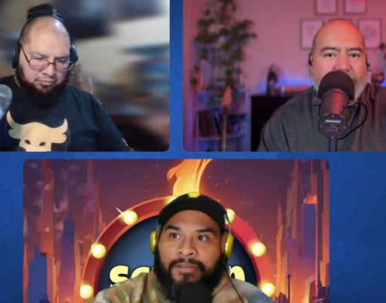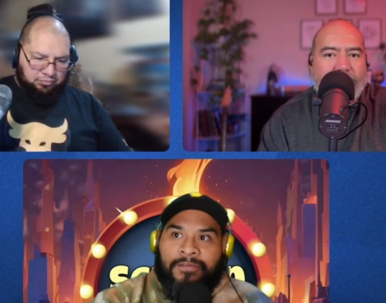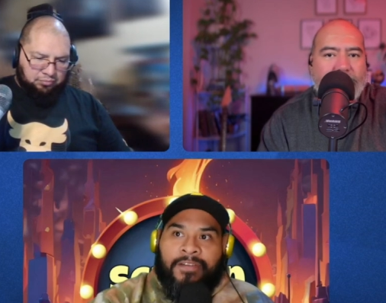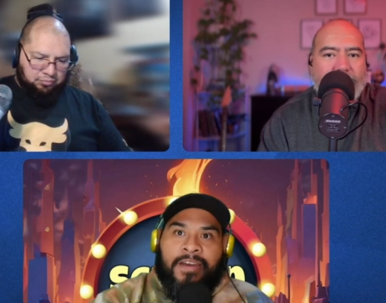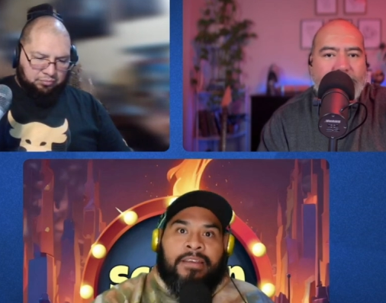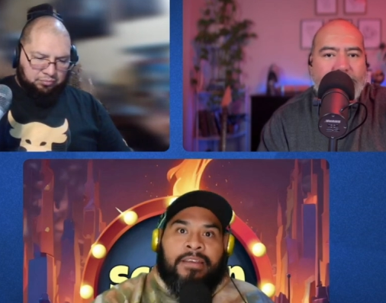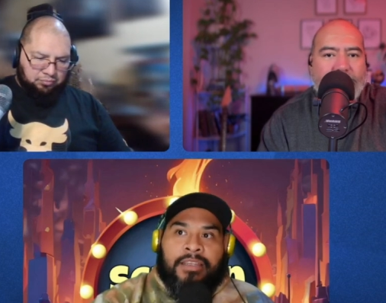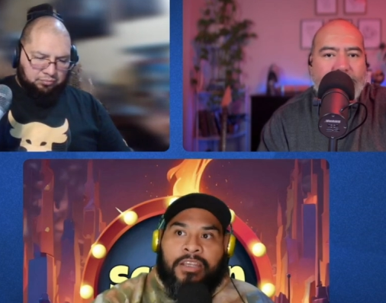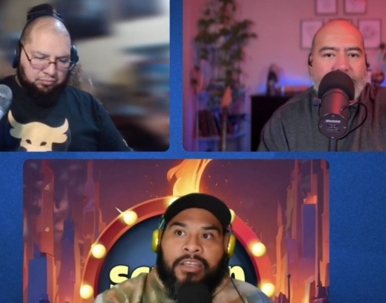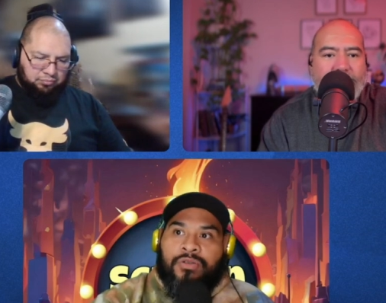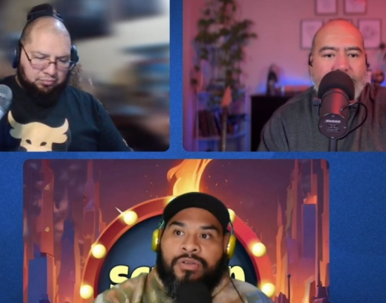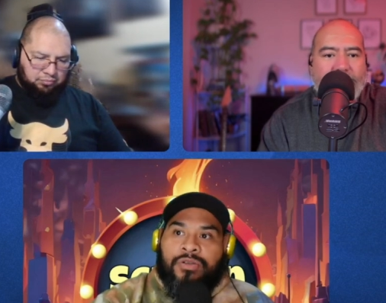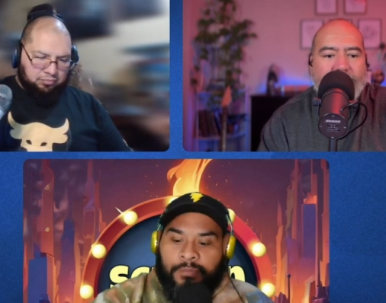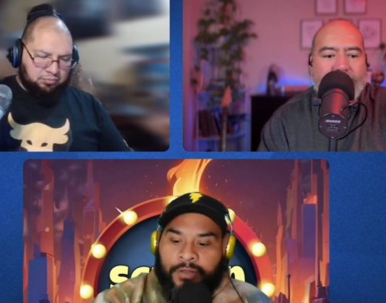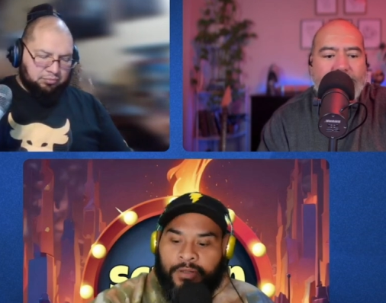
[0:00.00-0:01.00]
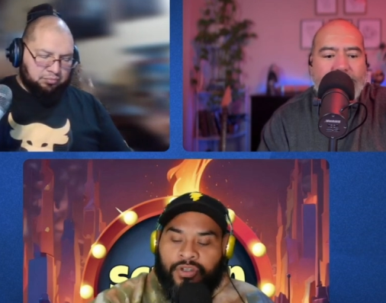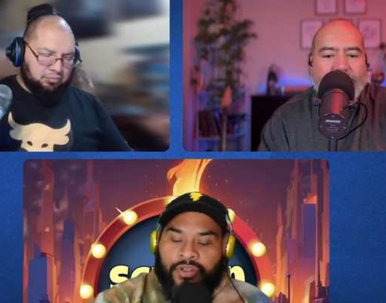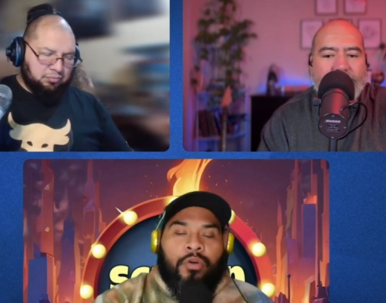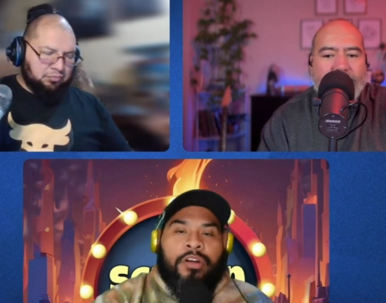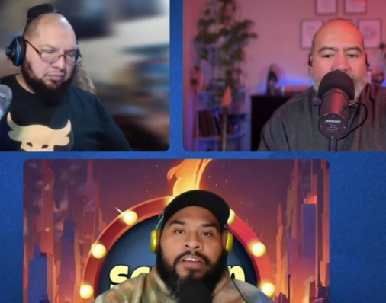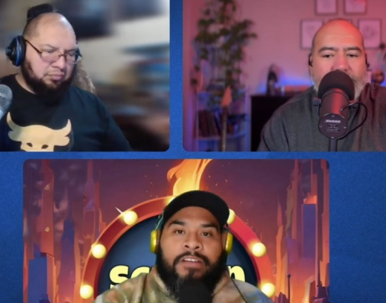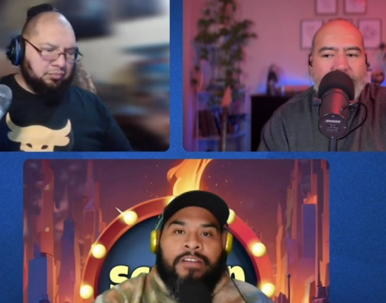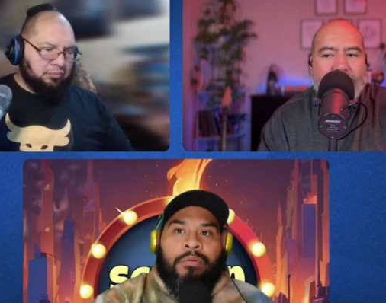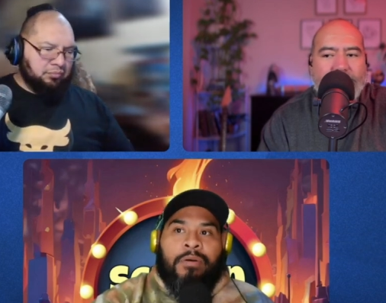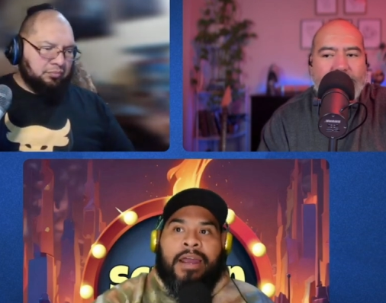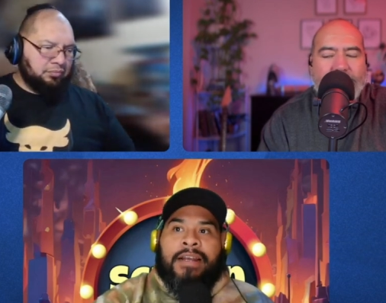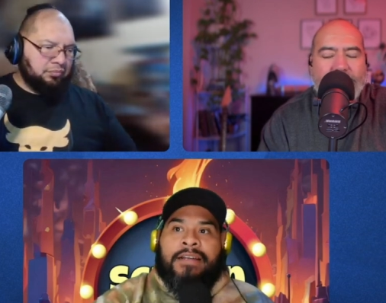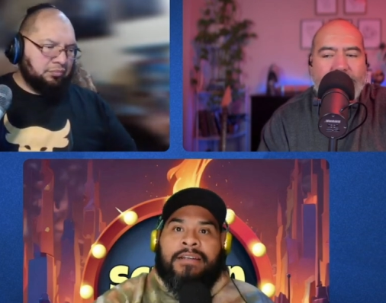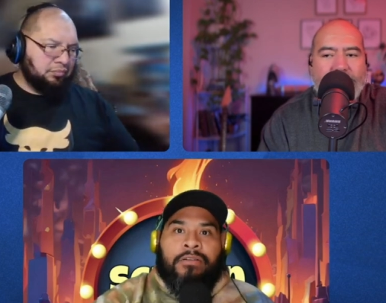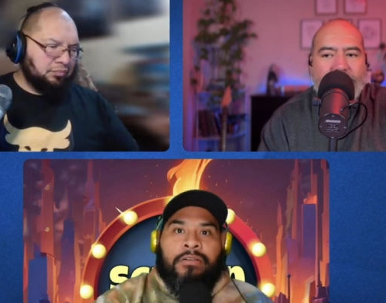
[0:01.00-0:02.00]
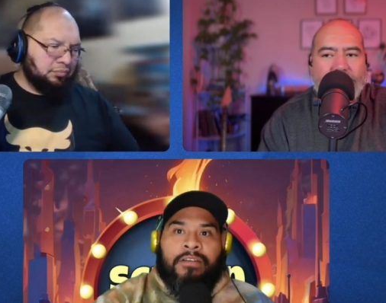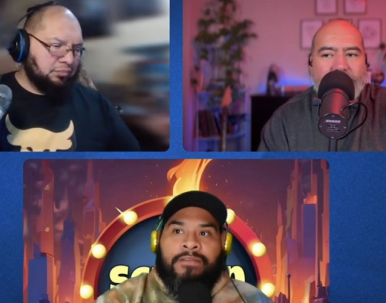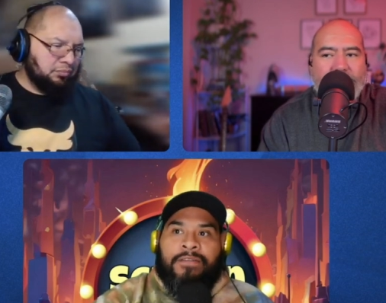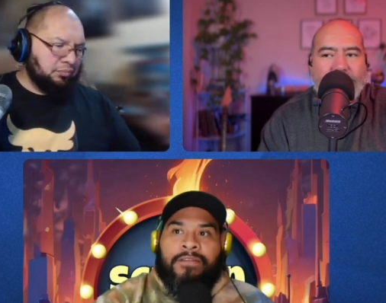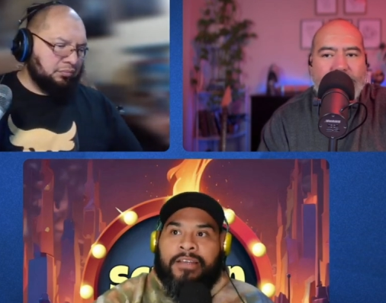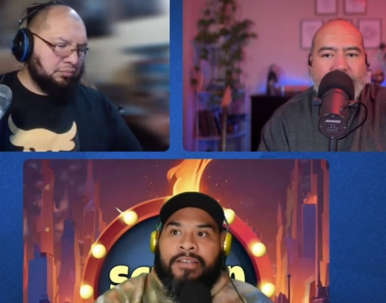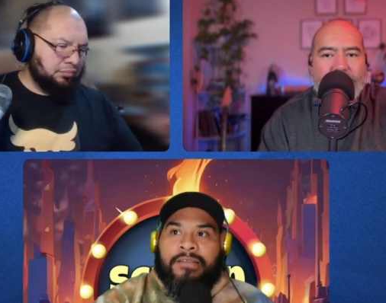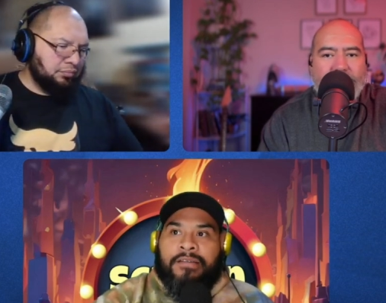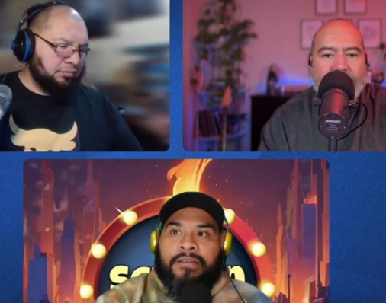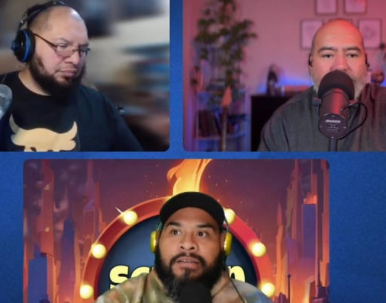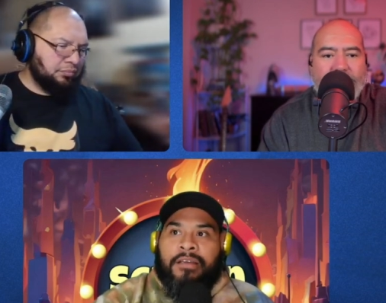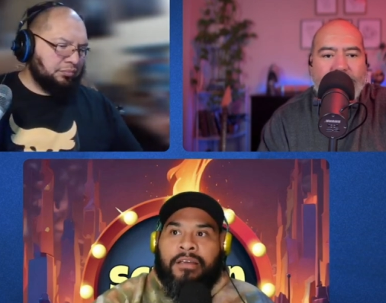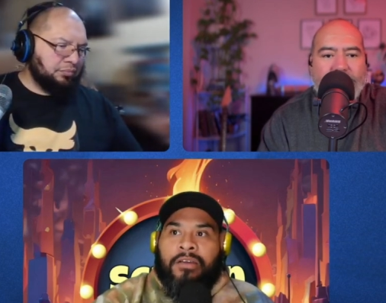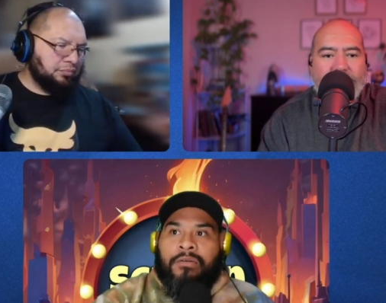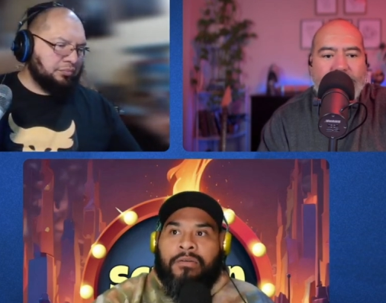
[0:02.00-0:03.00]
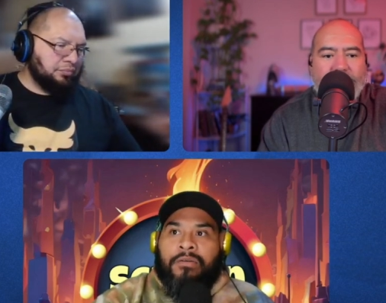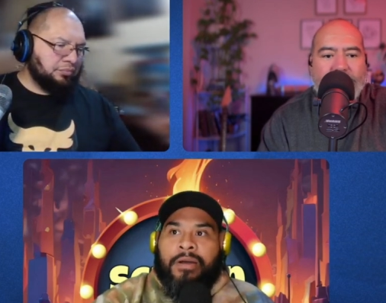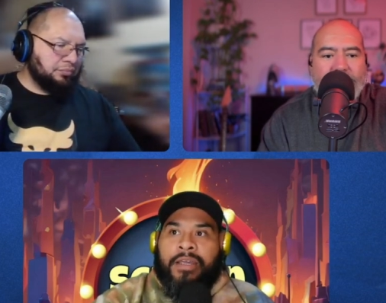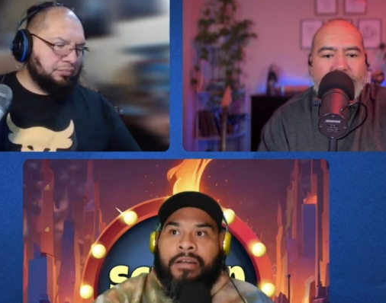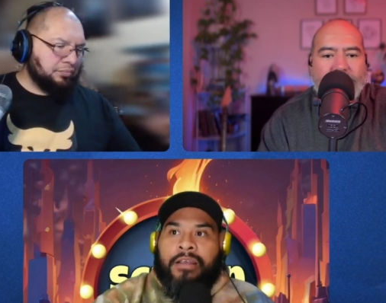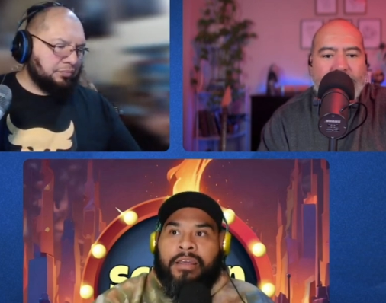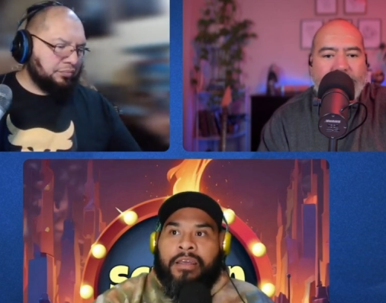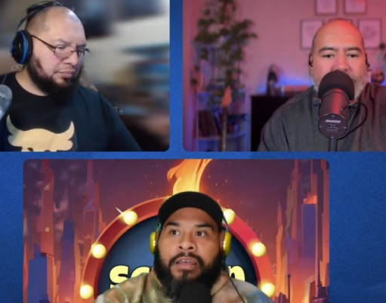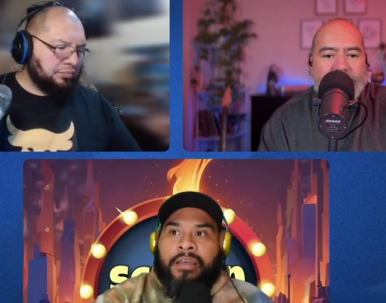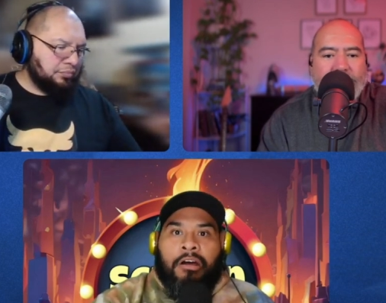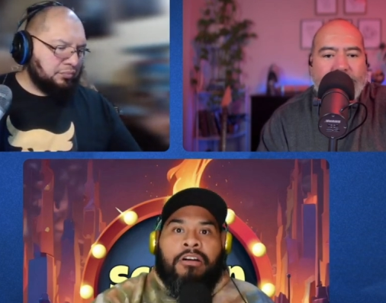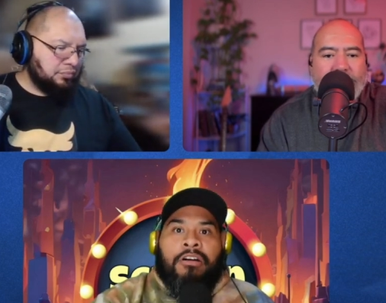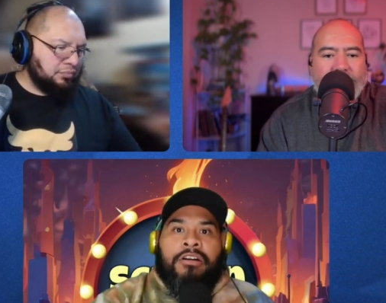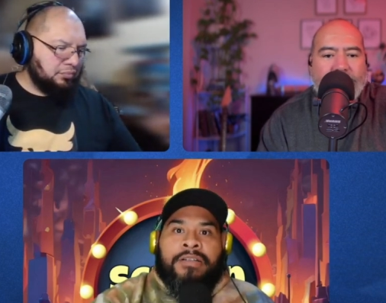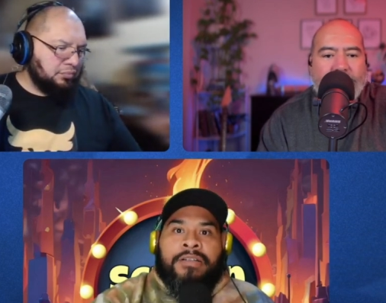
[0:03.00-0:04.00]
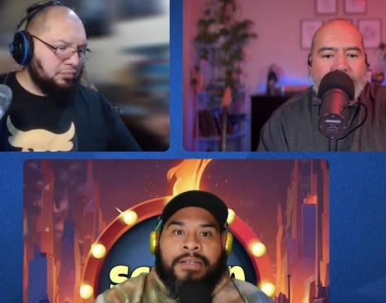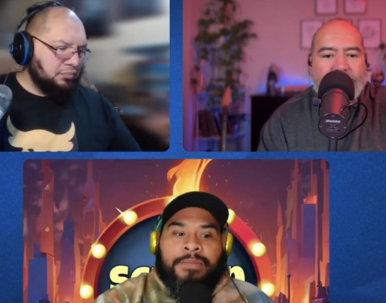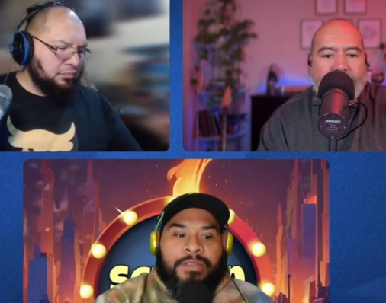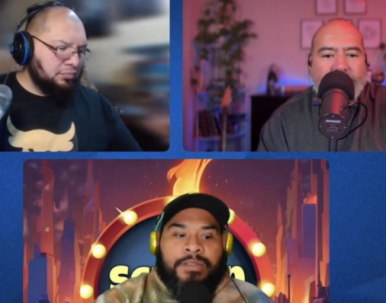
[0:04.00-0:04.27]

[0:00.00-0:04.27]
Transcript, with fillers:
Speaker 1: the fact that they use majority of practical effects, right? There are some